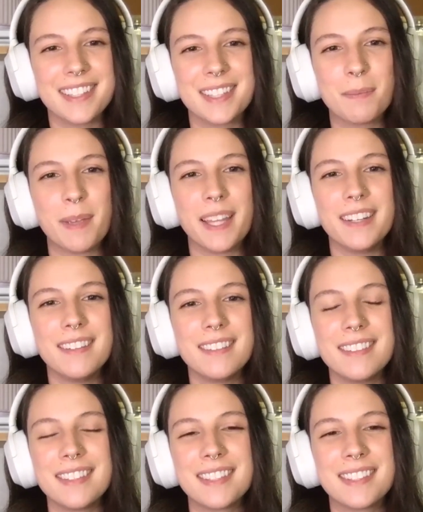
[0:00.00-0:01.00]
It's been
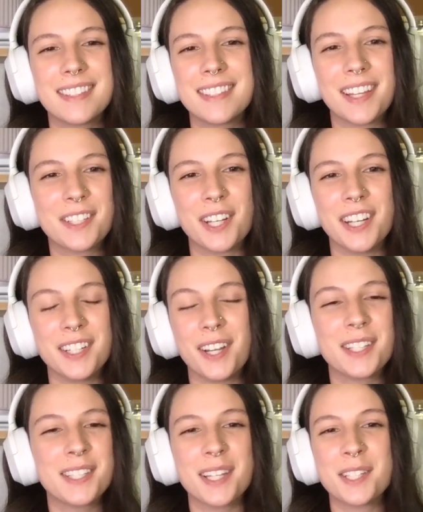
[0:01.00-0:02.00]
such
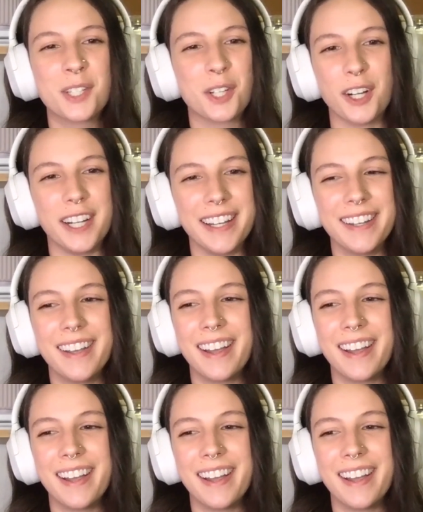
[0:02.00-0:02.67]
a journey.